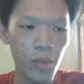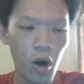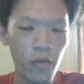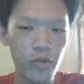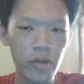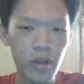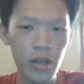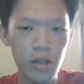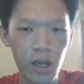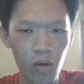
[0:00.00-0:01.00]
obfuscate
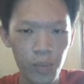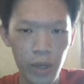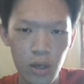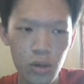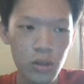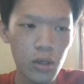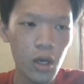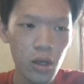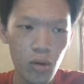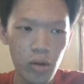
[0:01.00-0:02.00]
our payload
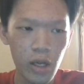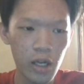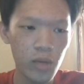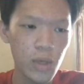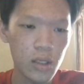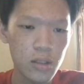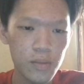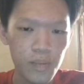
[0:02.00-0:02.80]
using an image.